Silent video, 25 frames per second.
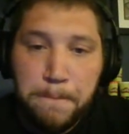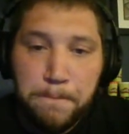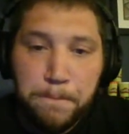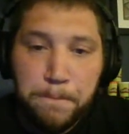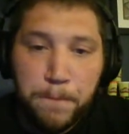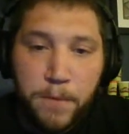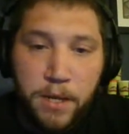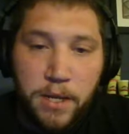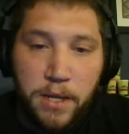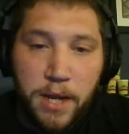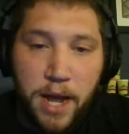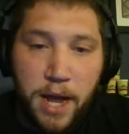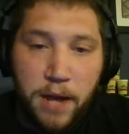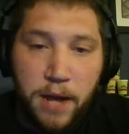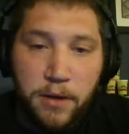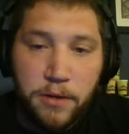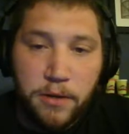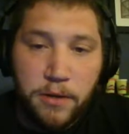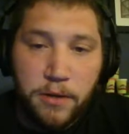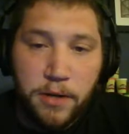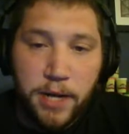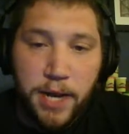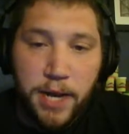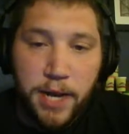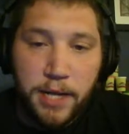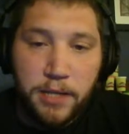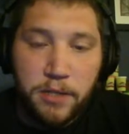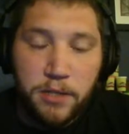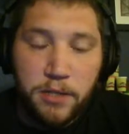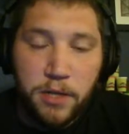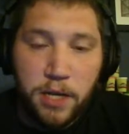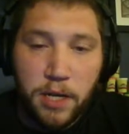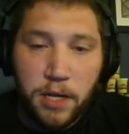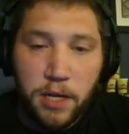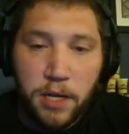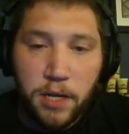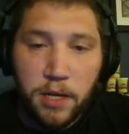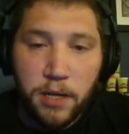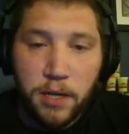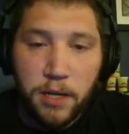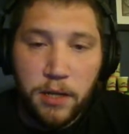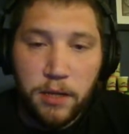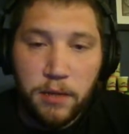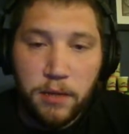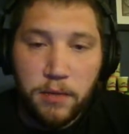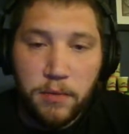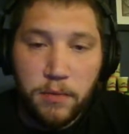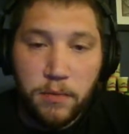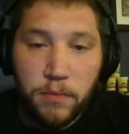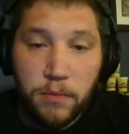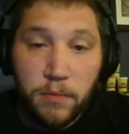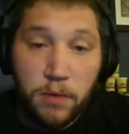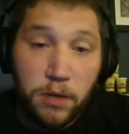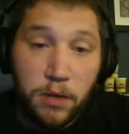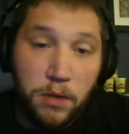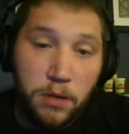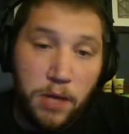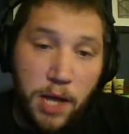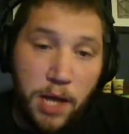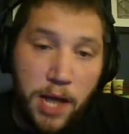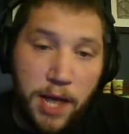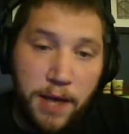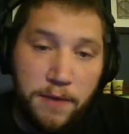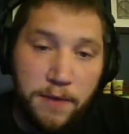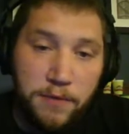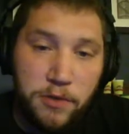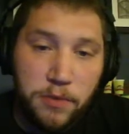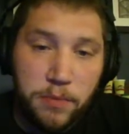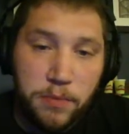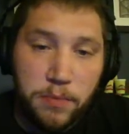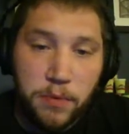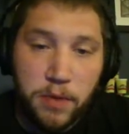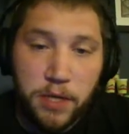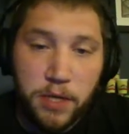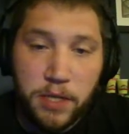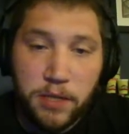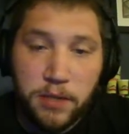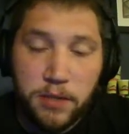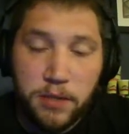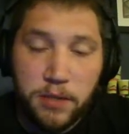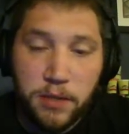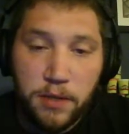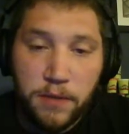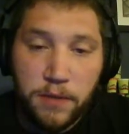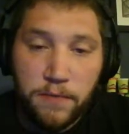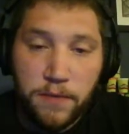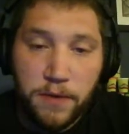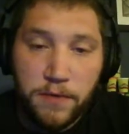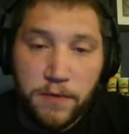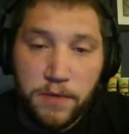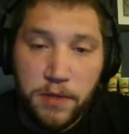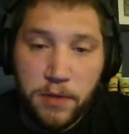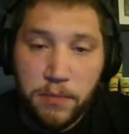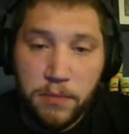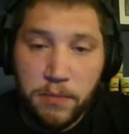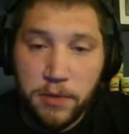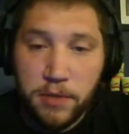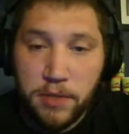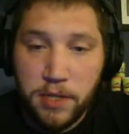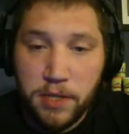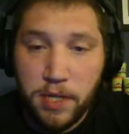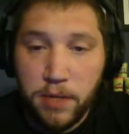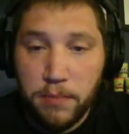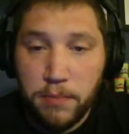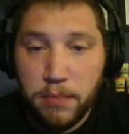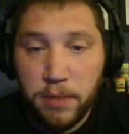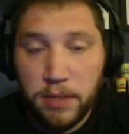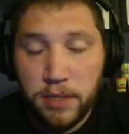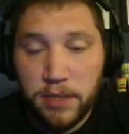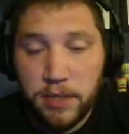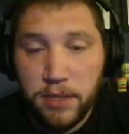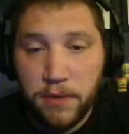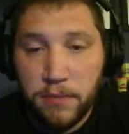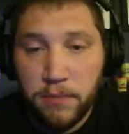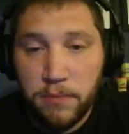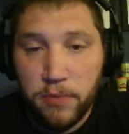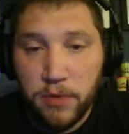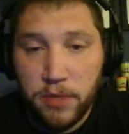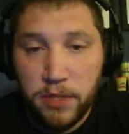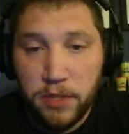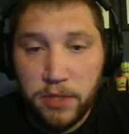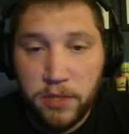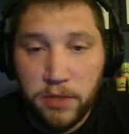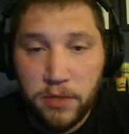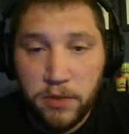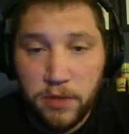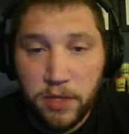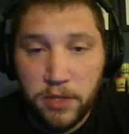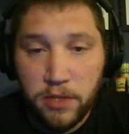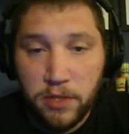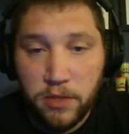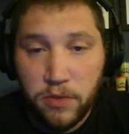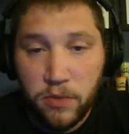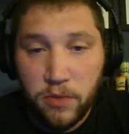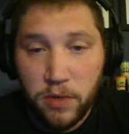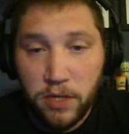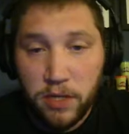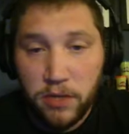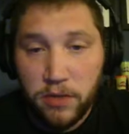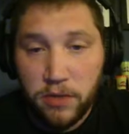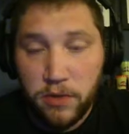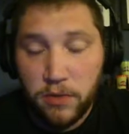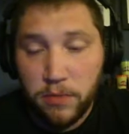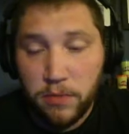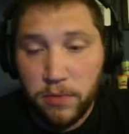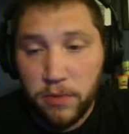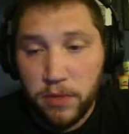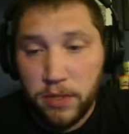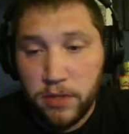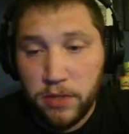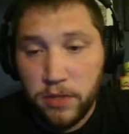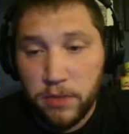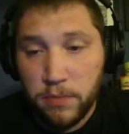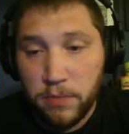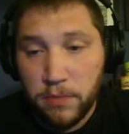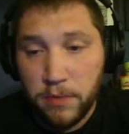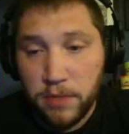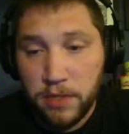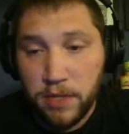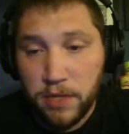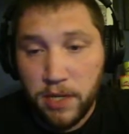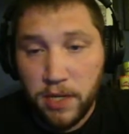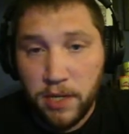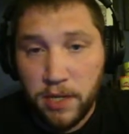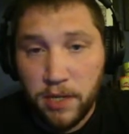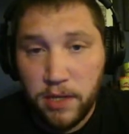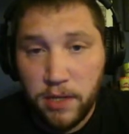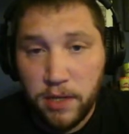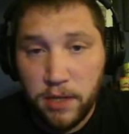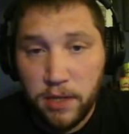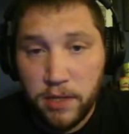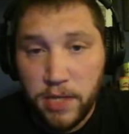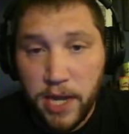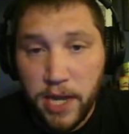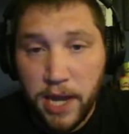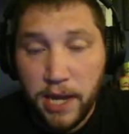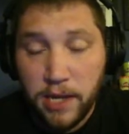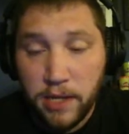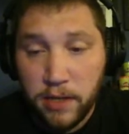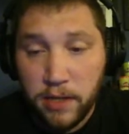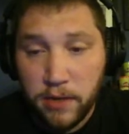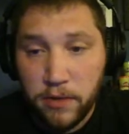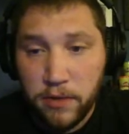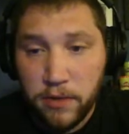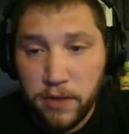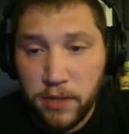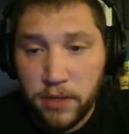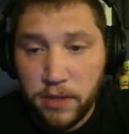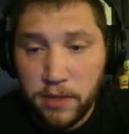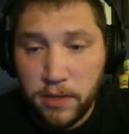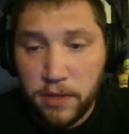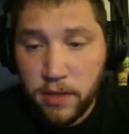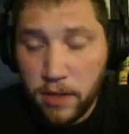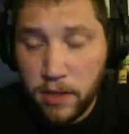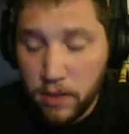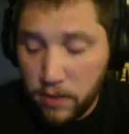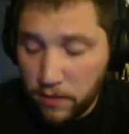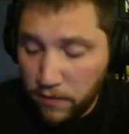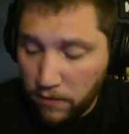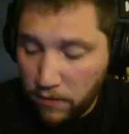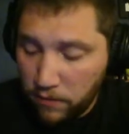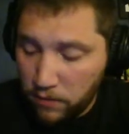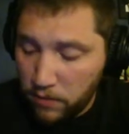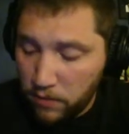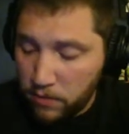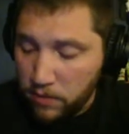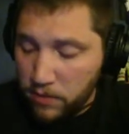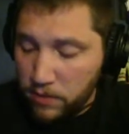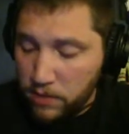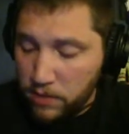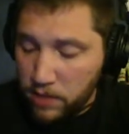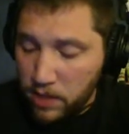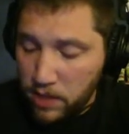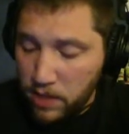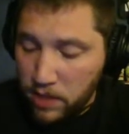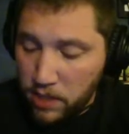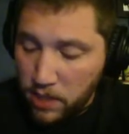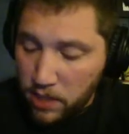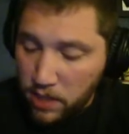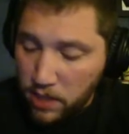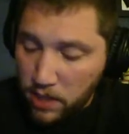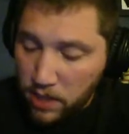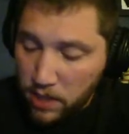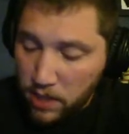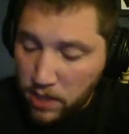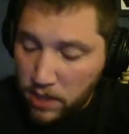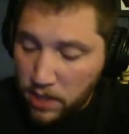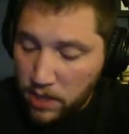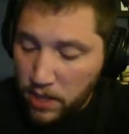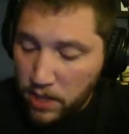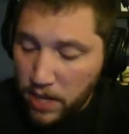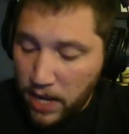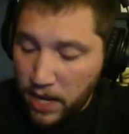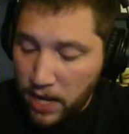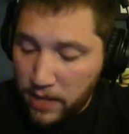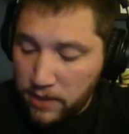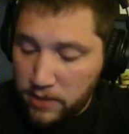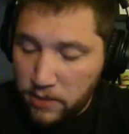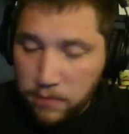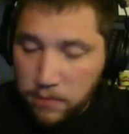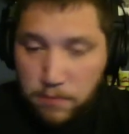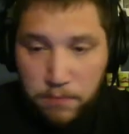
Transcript: now you're at, I have 2 points, 15% plus 7.2. That's 22.2% attack increase, under 50%. That's